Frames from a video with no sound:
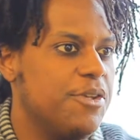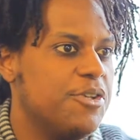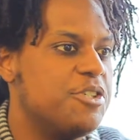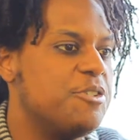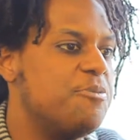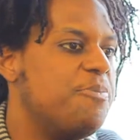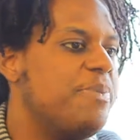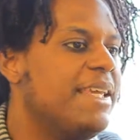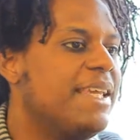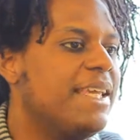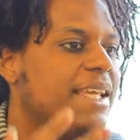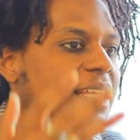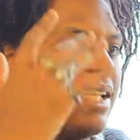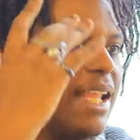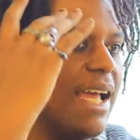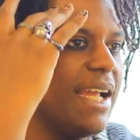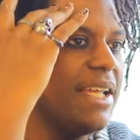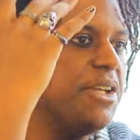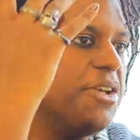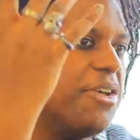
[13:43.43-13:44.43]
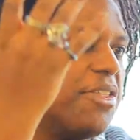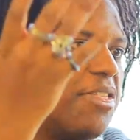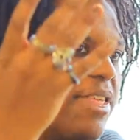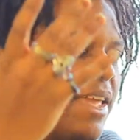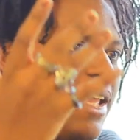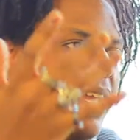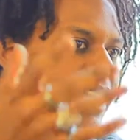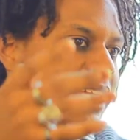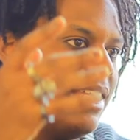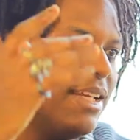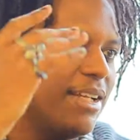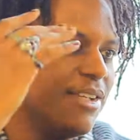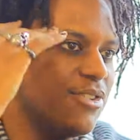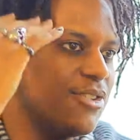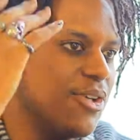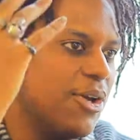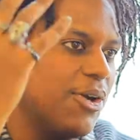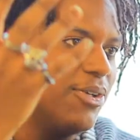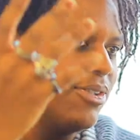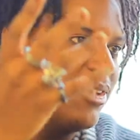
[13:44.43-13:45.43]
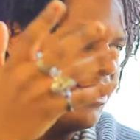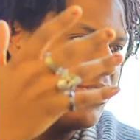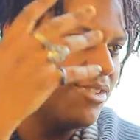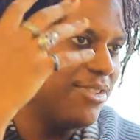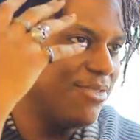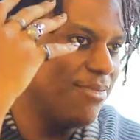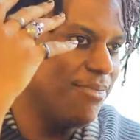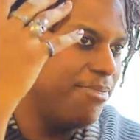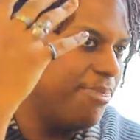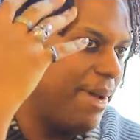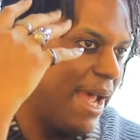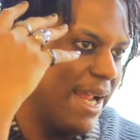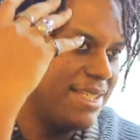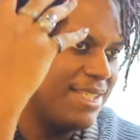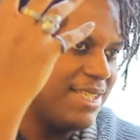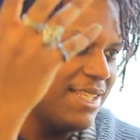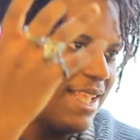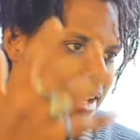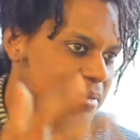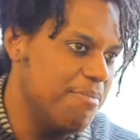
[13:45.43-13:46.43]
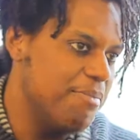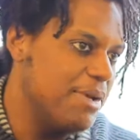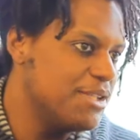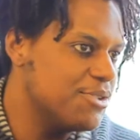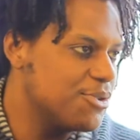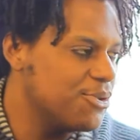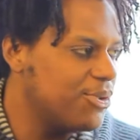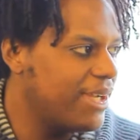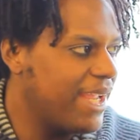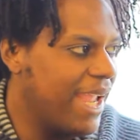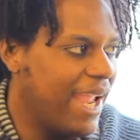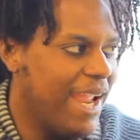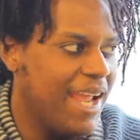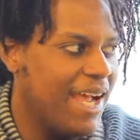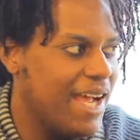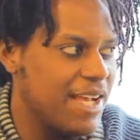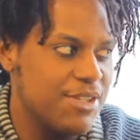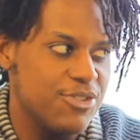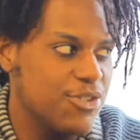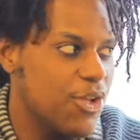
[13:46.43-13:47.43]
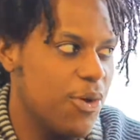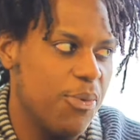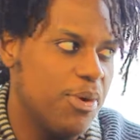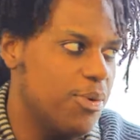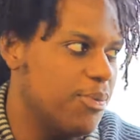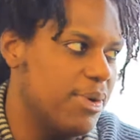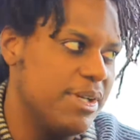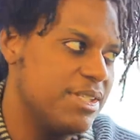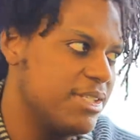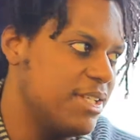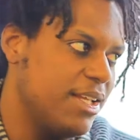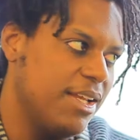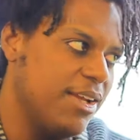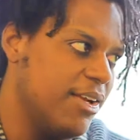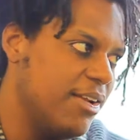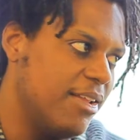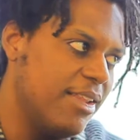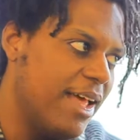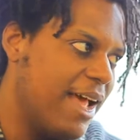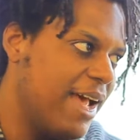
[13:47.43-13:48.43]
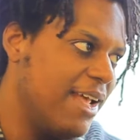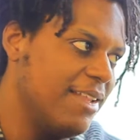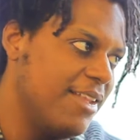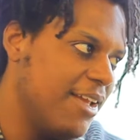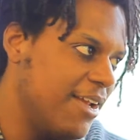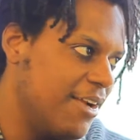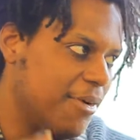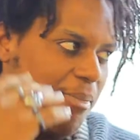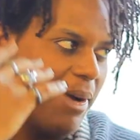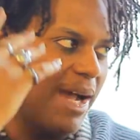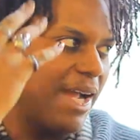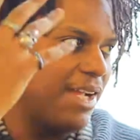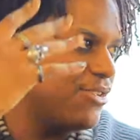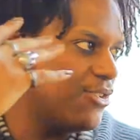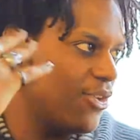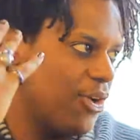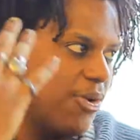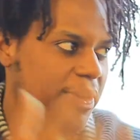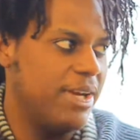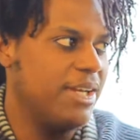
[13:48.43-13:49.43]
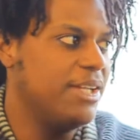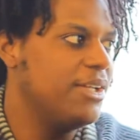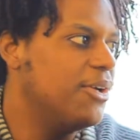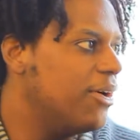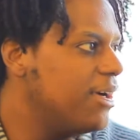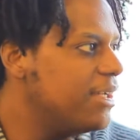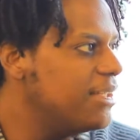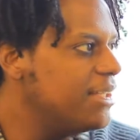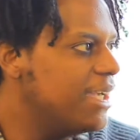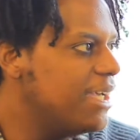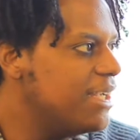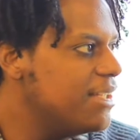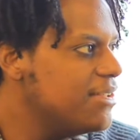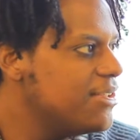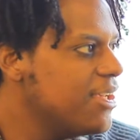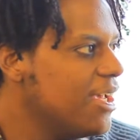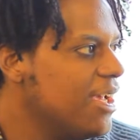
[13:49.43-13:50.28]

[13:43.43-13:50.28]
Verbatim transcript: you're speaking like you're thinking, so there's back to that mental chaos. No one wants to hear that. Right. Their mind's already going nuts.